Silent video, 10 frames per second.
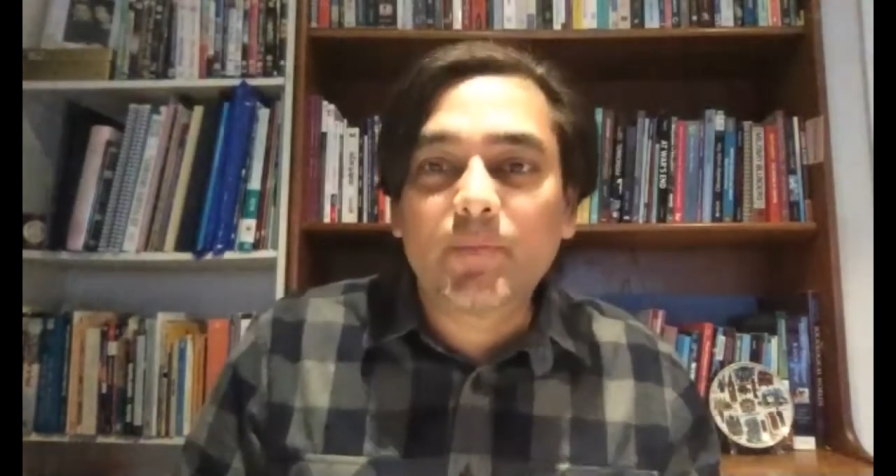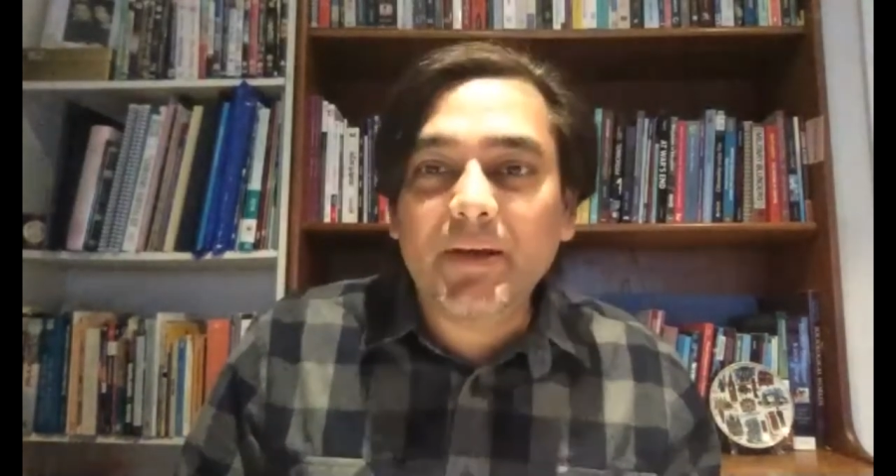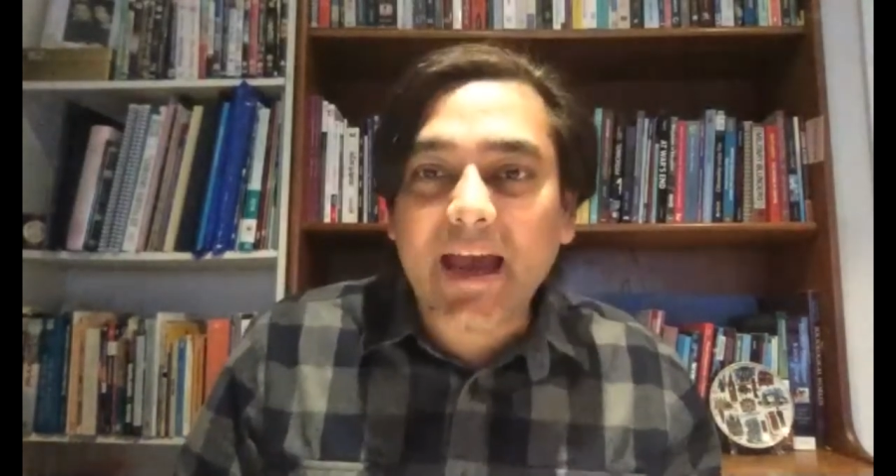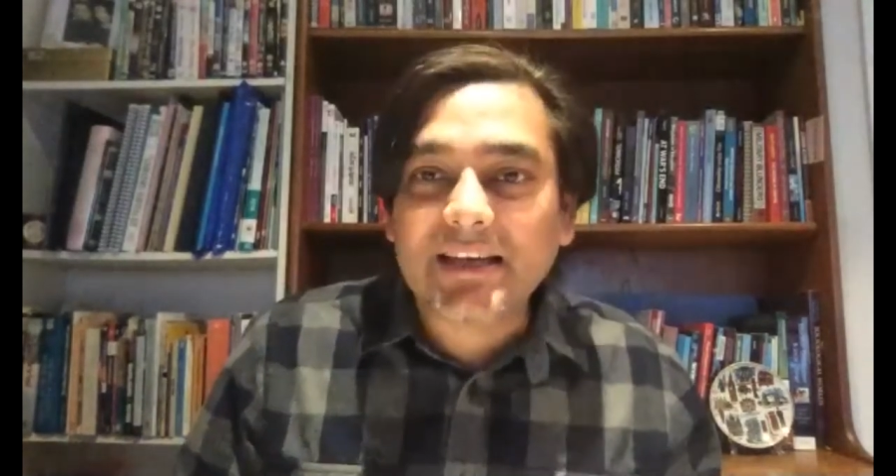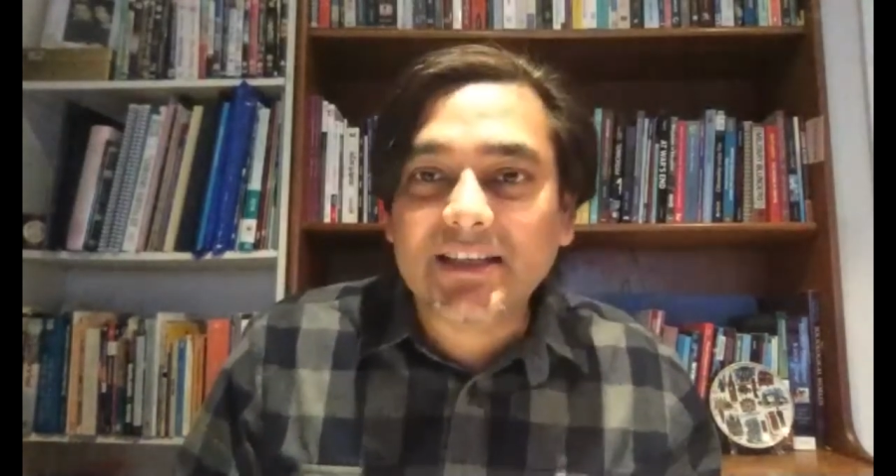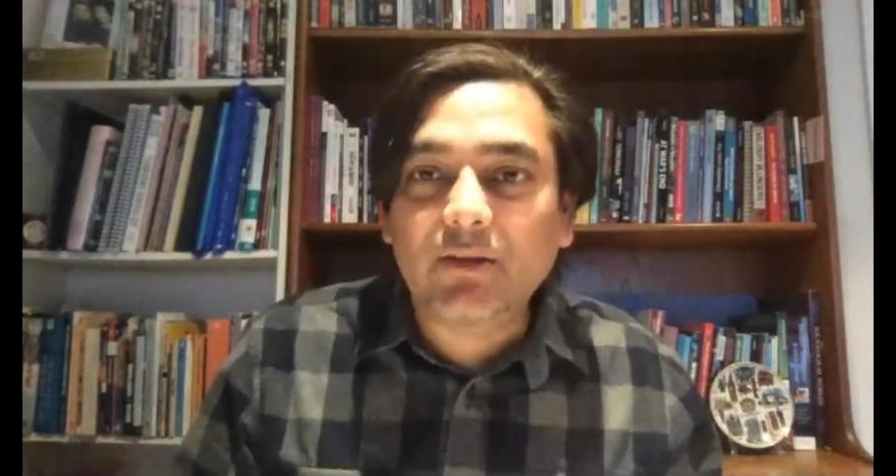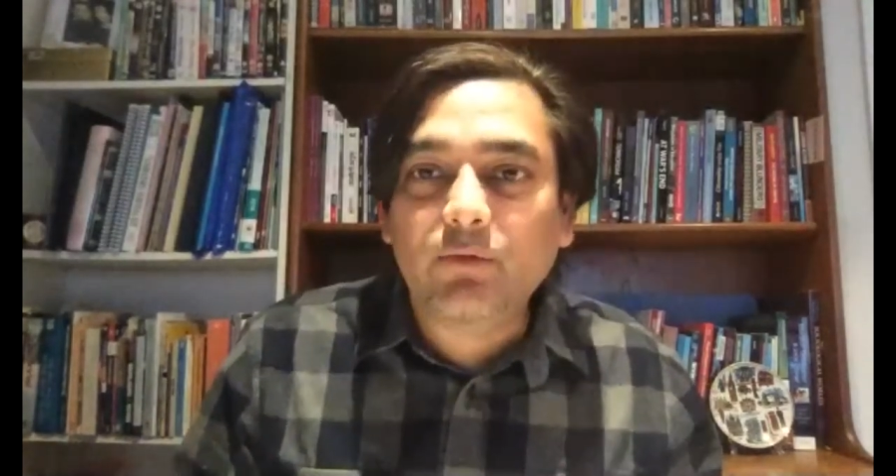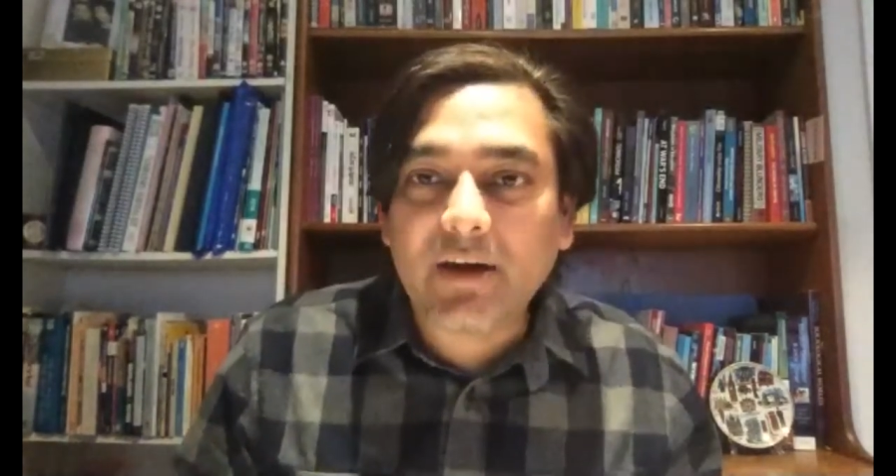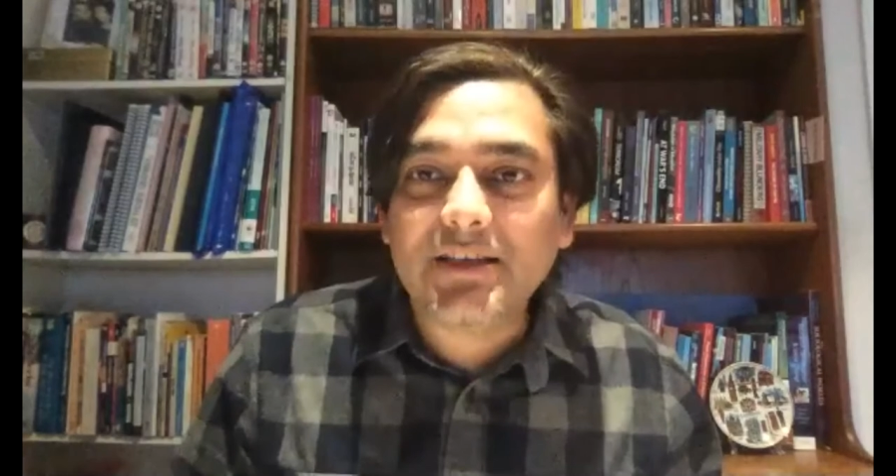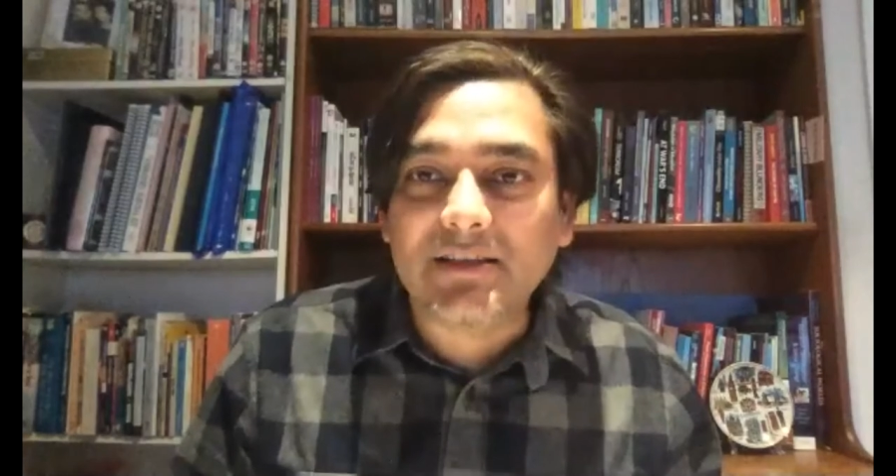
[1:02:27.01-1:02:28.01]
be actually
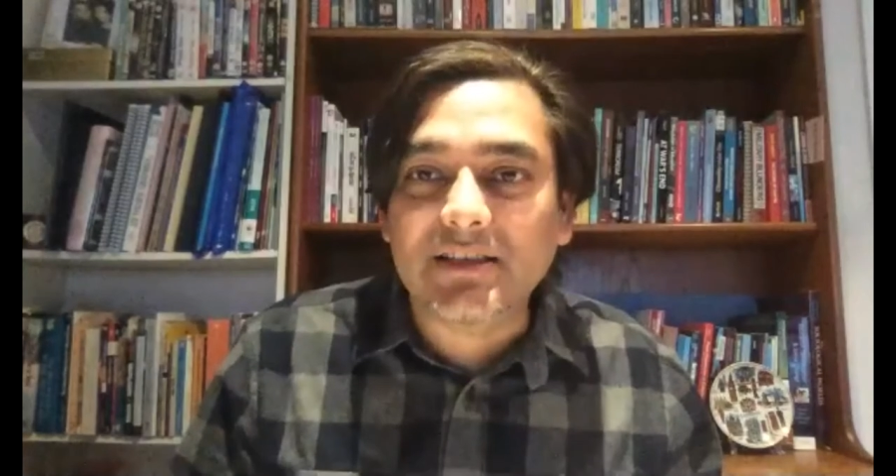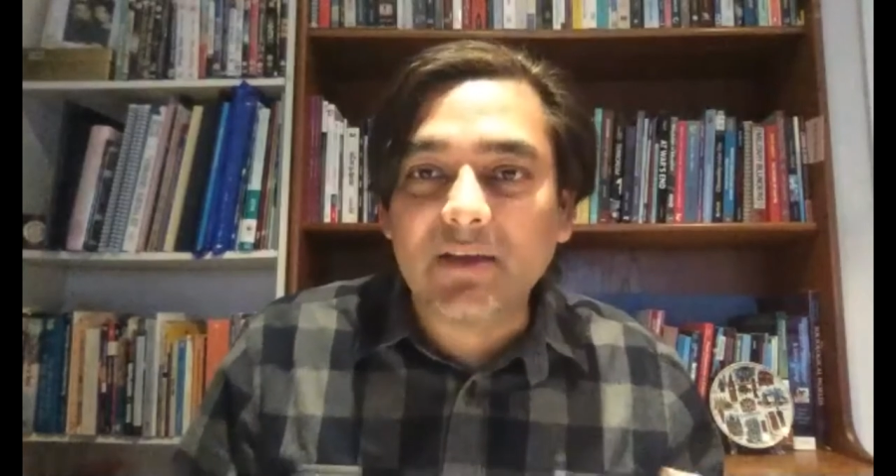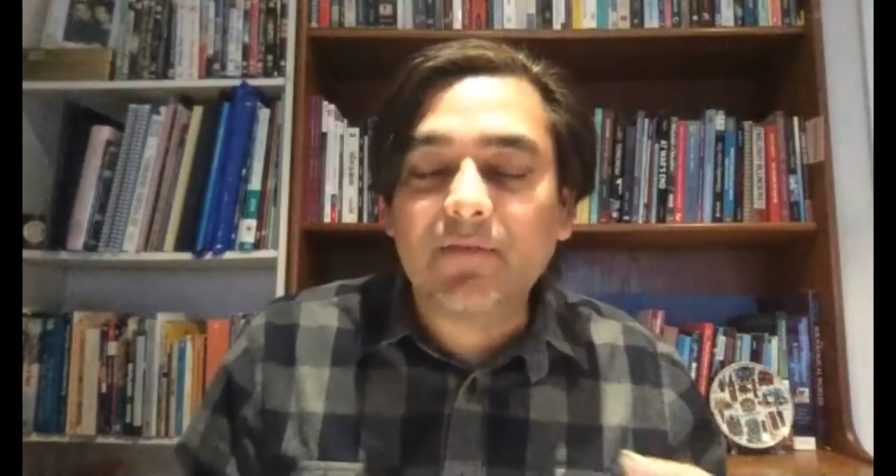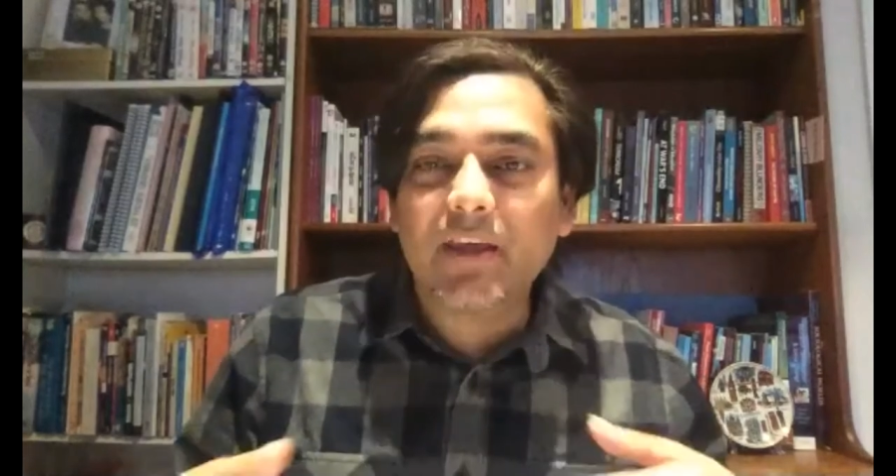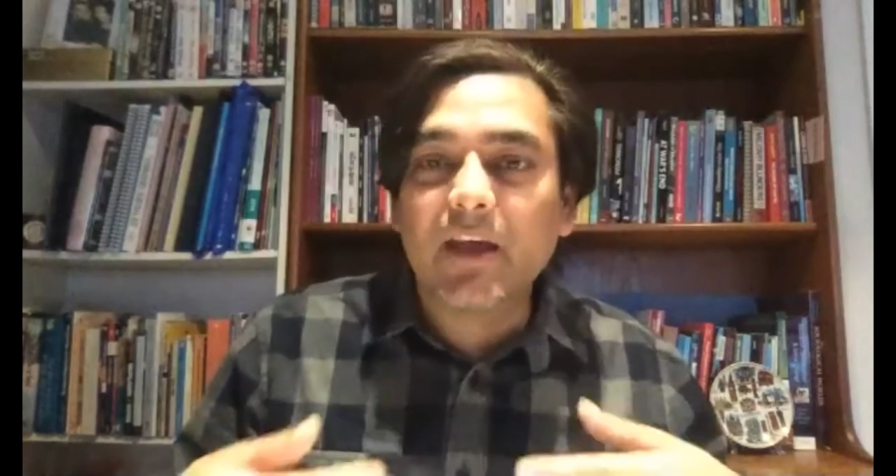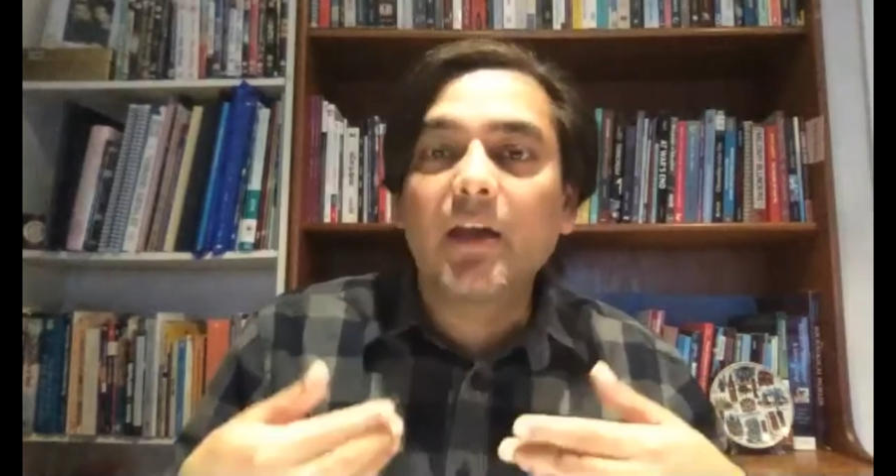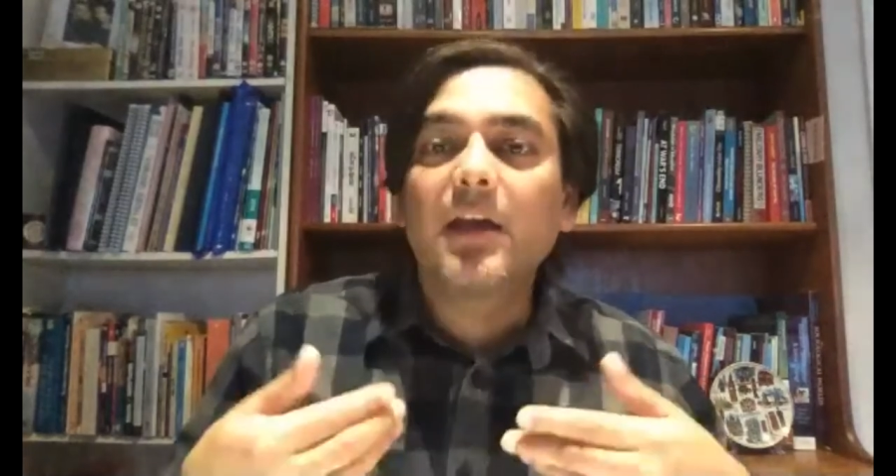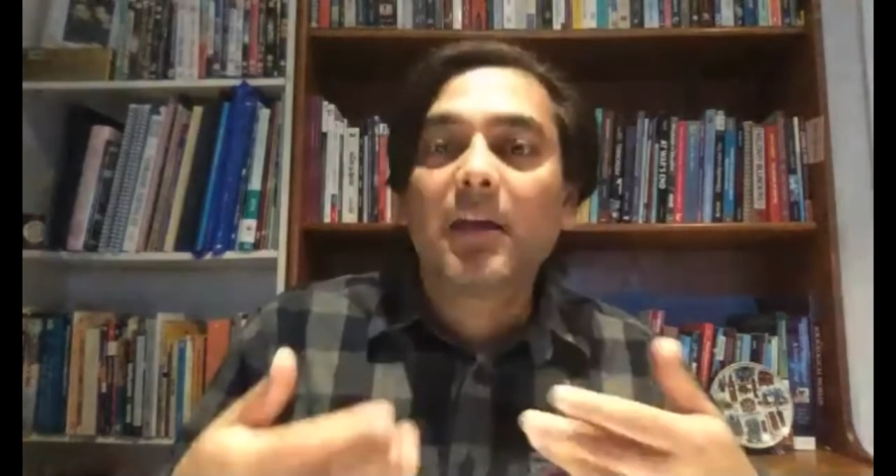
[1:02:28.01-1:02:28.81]
threatened if they